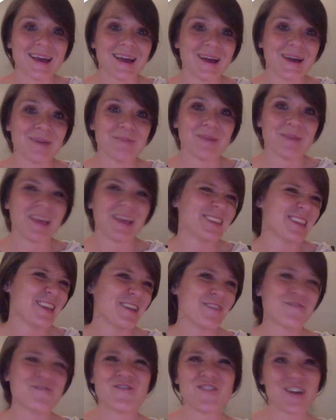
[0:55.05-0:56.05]
because
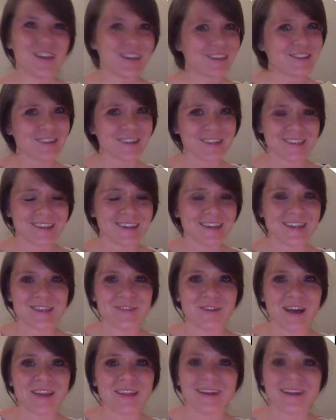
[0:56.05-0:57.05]
he fully trusted his
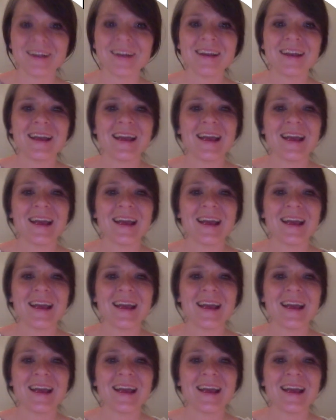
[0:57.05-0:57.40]
Father.